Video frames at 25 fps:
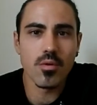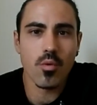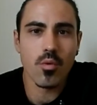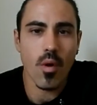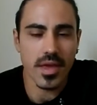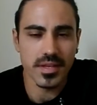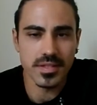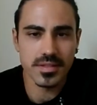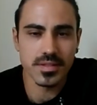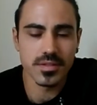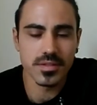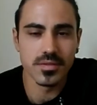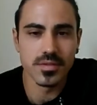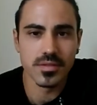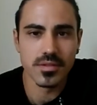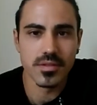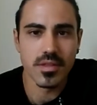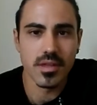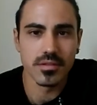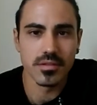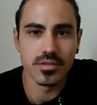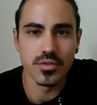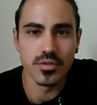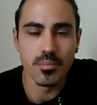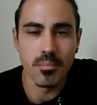questions
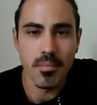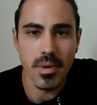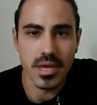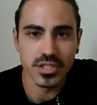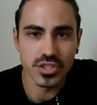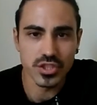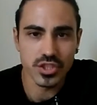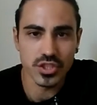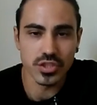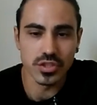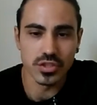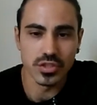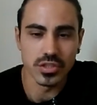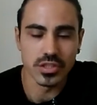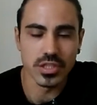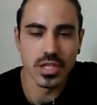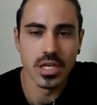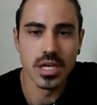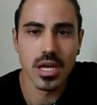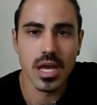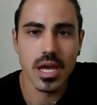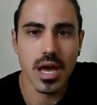that you mentioned